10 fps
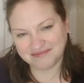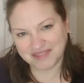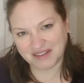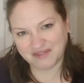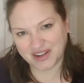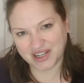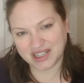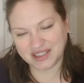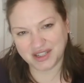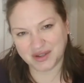not very,
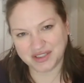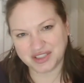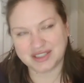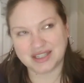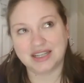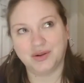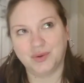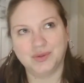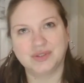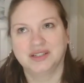you know, it's just like an
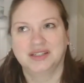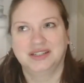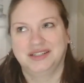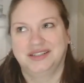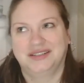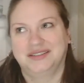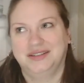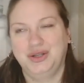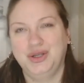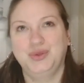old
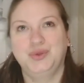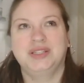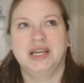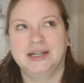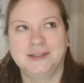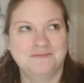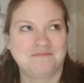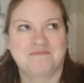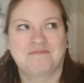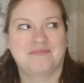Noosa
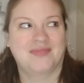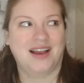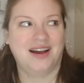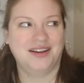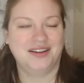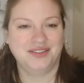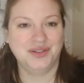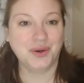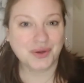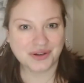
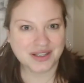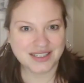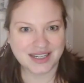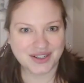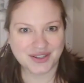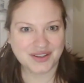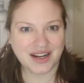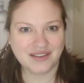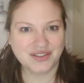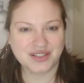yogurt container that
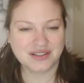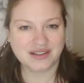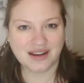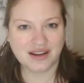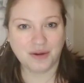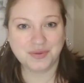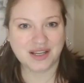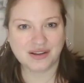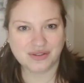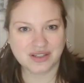I've just kind of
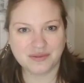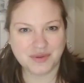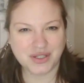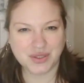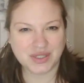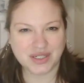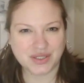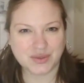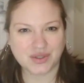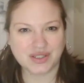upcycled and have been using to
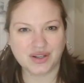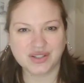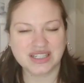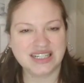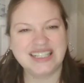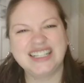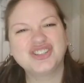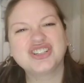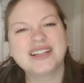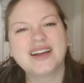store salt in, and
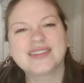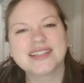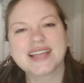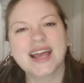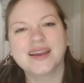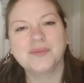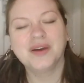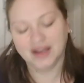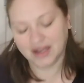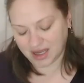it's just not the
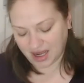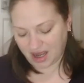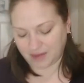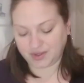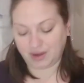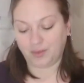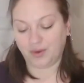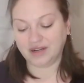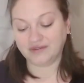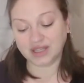same. So I
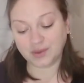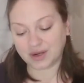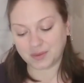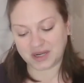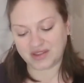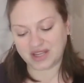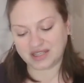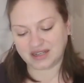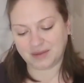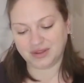really wanted one of
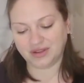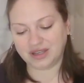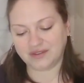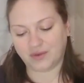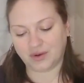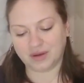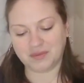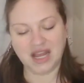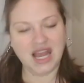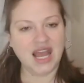these, and I've been looking for
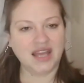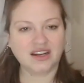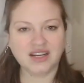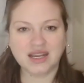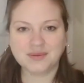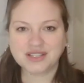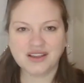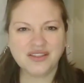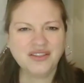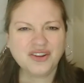them. And on
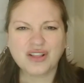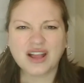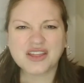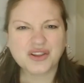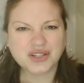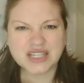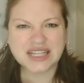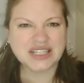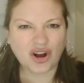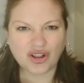Amazon, they're like
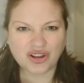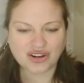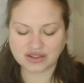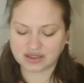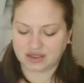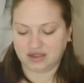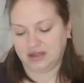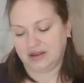$13.